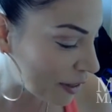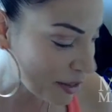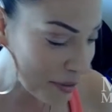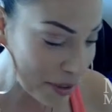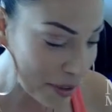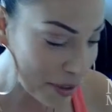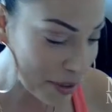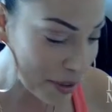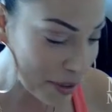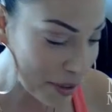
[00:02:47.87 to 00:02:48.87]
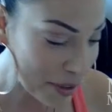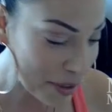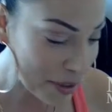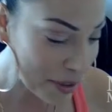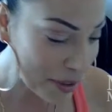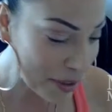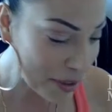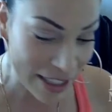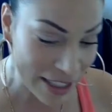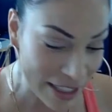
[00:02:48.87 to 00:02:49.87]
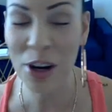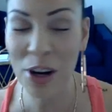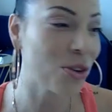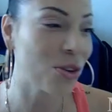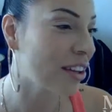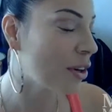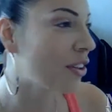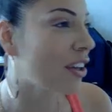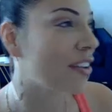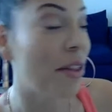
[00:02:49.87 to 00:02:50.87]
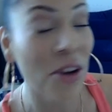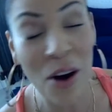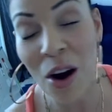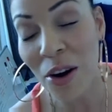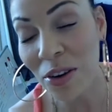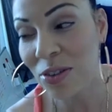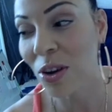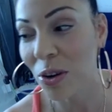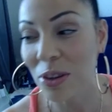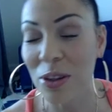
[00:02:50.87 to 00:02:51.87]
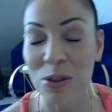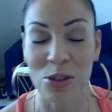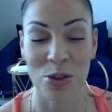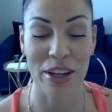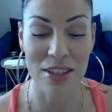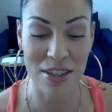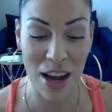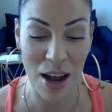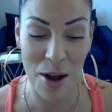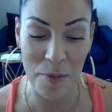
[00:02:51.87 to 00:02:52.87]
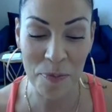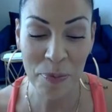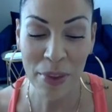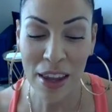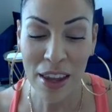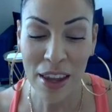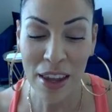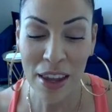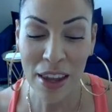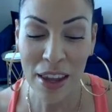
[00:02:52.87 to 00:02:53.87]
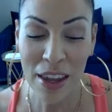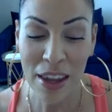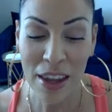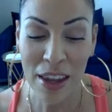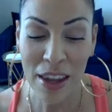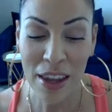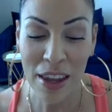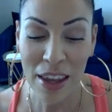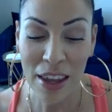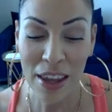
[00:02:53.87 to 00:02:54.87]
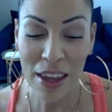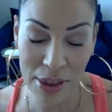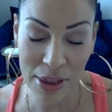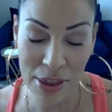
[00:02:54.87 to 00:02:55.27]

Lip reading: It's funny because everybody talks about, oh, what are your tricks? What are your this? There are certain little tricks. And let me think.